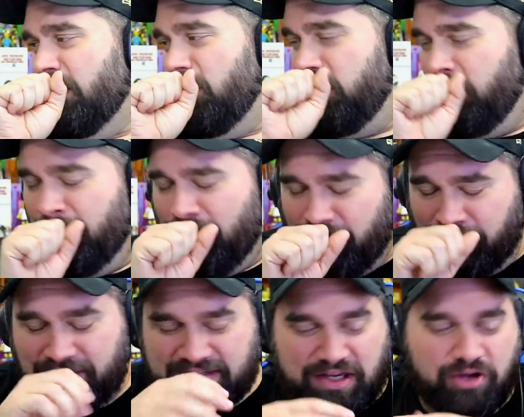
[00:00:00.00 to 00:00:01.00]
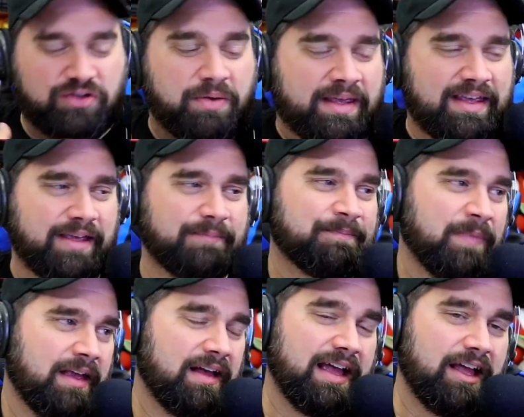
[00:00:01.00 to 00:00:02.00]
Excuse me.
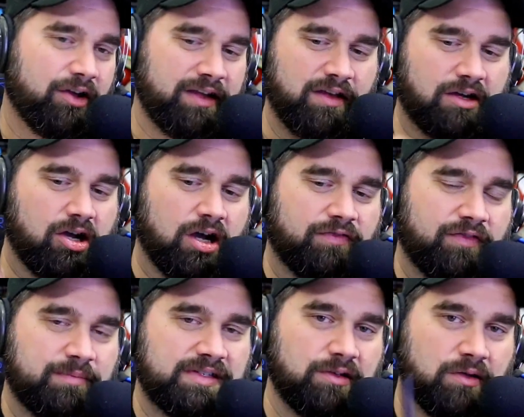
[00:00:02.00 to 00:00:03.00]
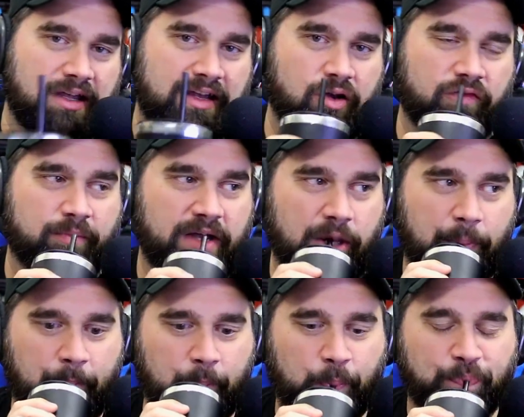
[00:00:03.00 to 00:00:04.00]
I held in the cough. I'm still getting over my
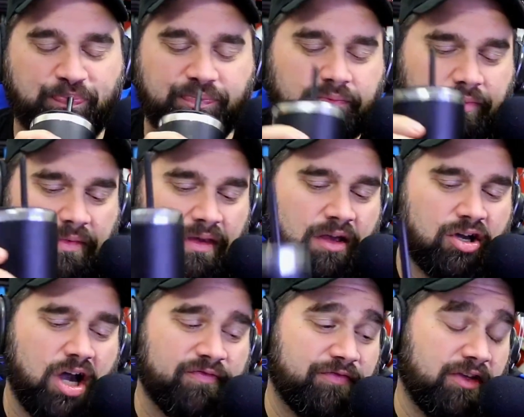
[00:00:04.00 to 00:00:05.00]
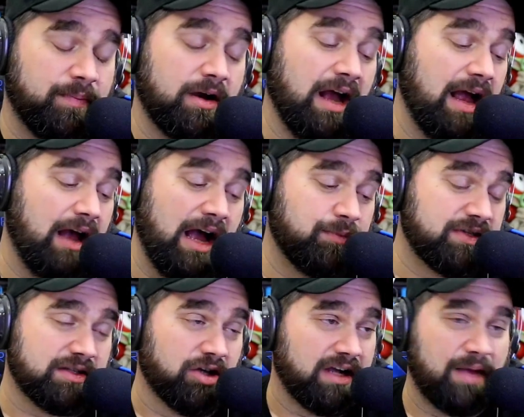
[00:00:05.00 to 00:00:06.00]
cough. I'm feeling better. I, I'm
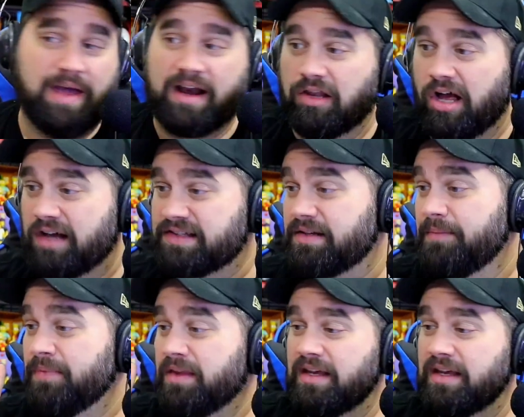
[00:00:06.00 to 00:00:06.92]
just look. I'm at a loss.